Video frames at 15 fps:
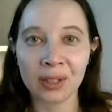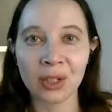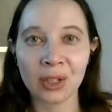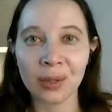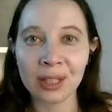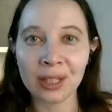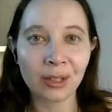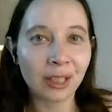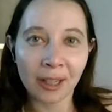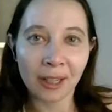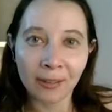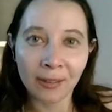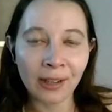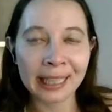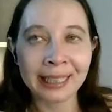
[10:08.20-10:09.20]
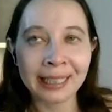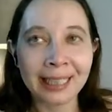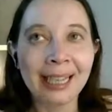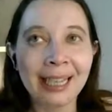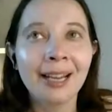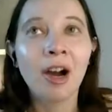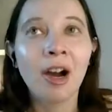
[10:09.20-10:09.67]
to his little girlfriend,
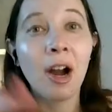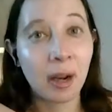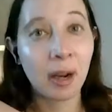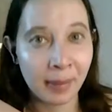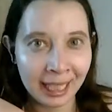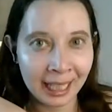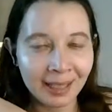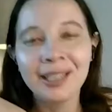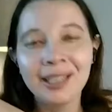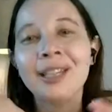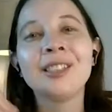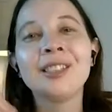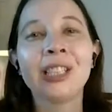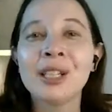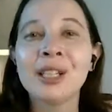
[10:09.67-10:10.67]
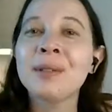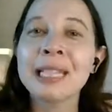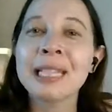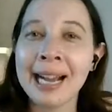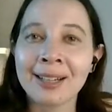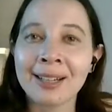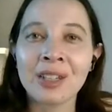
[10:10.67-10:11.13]
Harmony. She was
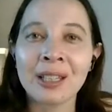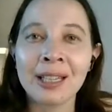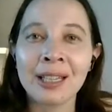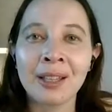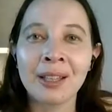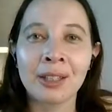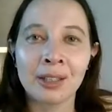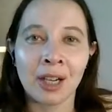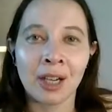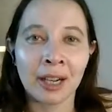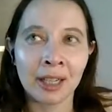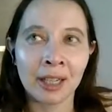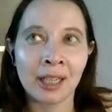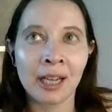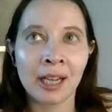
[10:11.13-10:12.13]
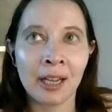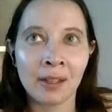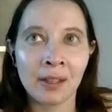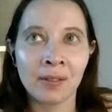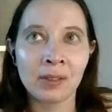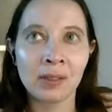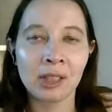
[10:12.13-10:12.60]
actually the daughter of